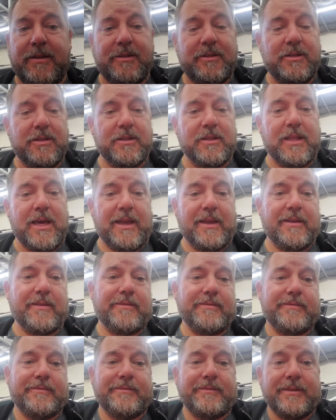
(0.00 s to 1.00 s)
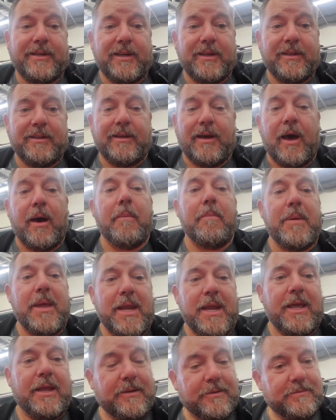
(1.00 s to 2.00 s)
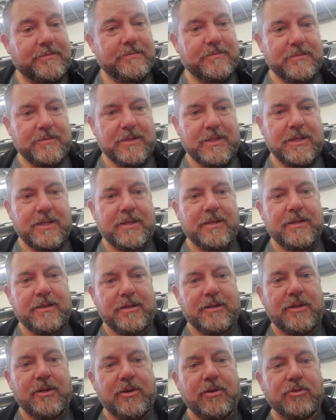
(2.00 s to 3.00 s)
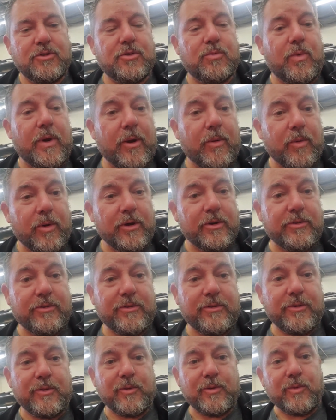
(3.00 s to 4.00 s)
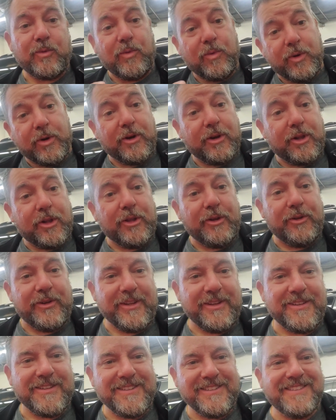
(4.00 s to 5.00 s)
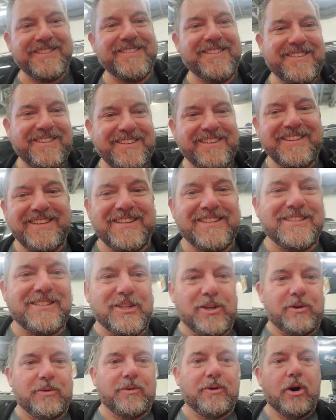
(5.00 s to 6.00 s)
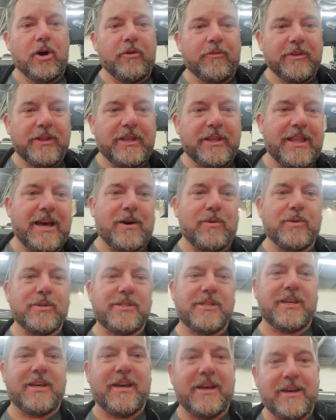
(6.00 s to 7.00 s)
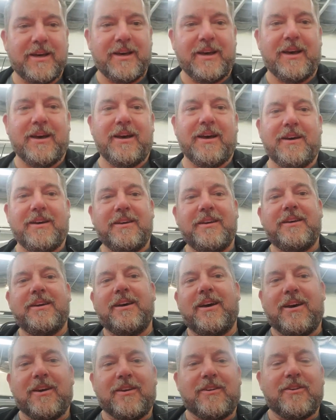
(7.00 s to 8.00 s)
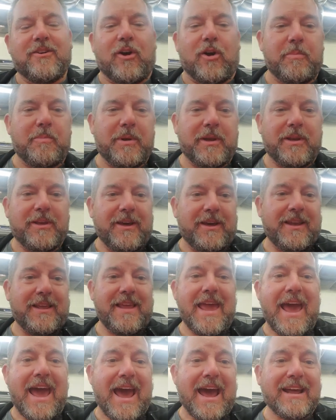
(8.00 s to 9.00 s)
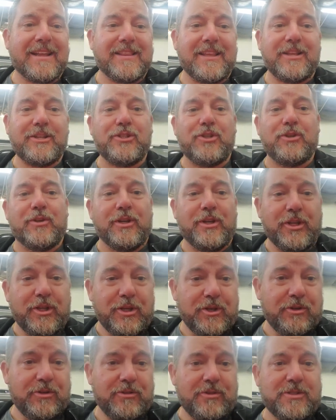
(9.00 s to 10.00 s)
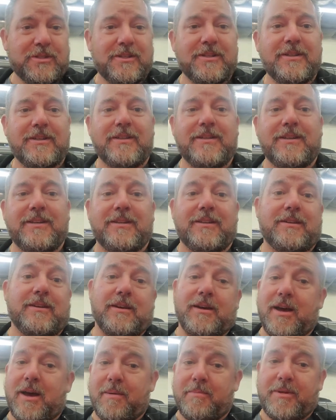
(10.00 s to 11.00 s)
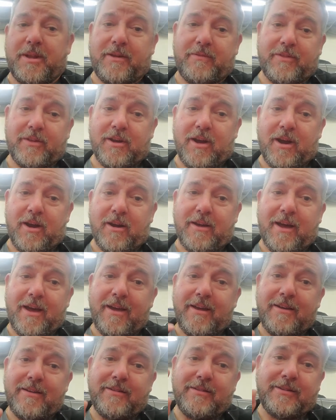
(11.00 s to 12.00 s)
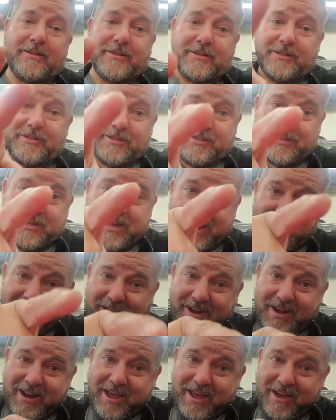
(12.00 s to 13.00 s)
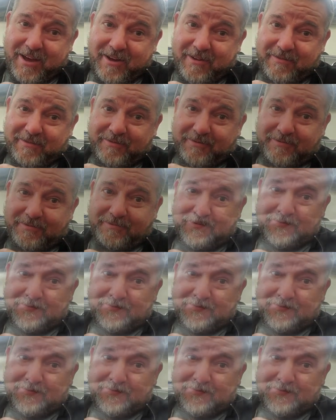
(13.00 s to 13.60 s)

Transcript: took like a minute. No swear words were included. So hopefully that was a carpet cutting hack that you can use. I'm Dave the Car Guy, signing out.